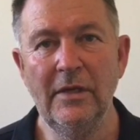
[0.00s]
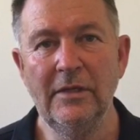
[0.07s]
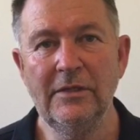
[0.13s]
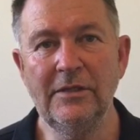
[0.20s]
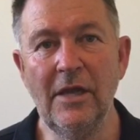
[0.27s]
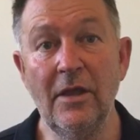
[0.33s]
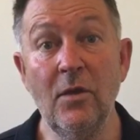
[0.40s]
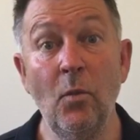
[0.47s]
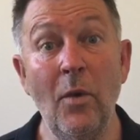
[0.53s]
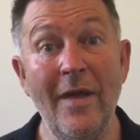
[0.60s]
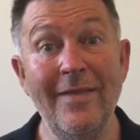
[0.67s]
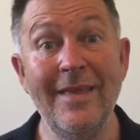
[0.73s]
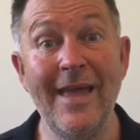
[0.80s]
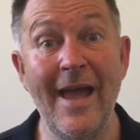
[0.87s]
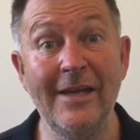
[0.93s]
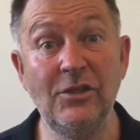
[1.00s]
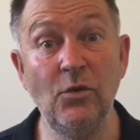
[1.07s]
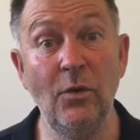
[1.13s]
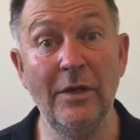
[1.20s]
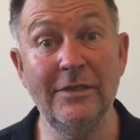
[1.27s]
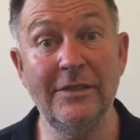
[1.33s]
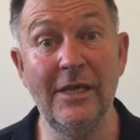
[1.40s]
so that when the
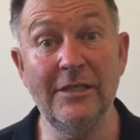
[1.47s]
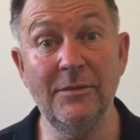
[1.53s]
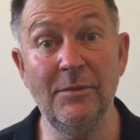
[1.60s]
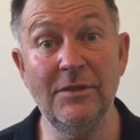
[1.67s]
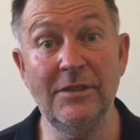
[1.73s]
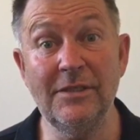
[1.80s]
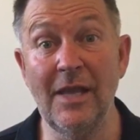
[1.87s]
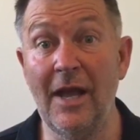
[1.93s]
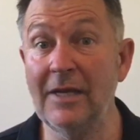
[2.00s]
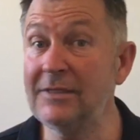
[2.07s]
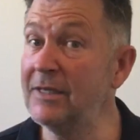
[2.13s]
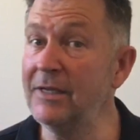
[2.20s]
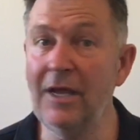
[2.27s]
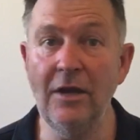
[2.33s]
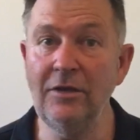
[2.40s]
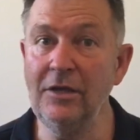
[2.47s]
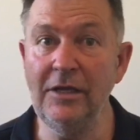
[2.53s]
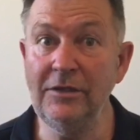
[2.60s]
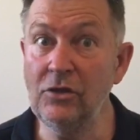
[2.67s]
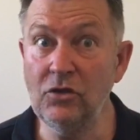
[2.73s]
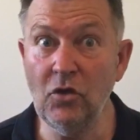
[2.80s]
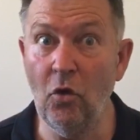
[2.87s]
actual assessment starts, they don't
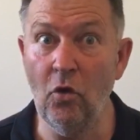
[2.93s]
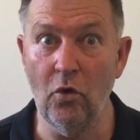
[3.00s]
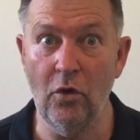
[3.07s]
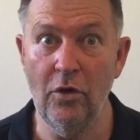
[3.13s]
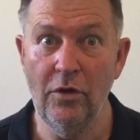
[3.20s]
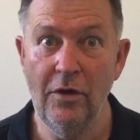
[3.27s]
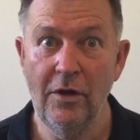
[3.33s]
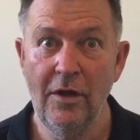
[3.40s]
need to talk.